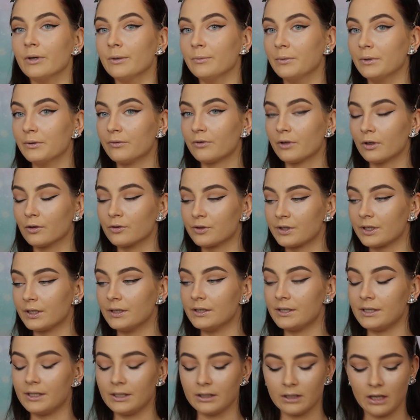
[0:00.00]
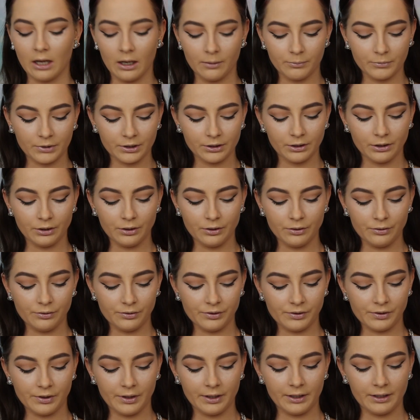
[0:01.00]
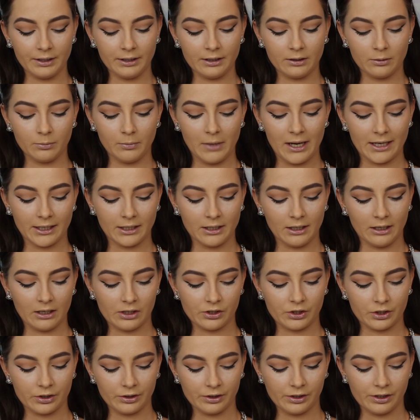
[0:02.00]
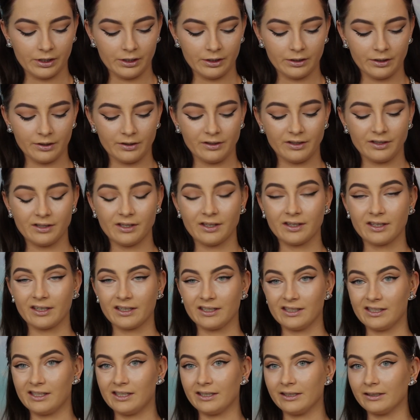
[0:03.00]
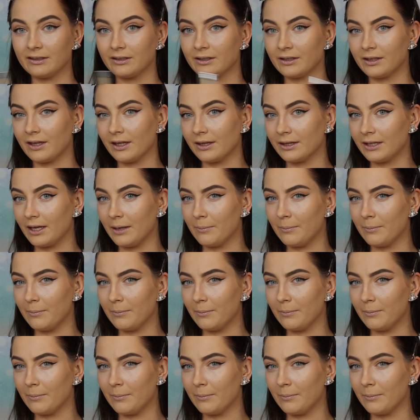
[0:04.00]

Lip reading: moving on to concealer, I'm going to use the Makiage concealer. This is a concealer that they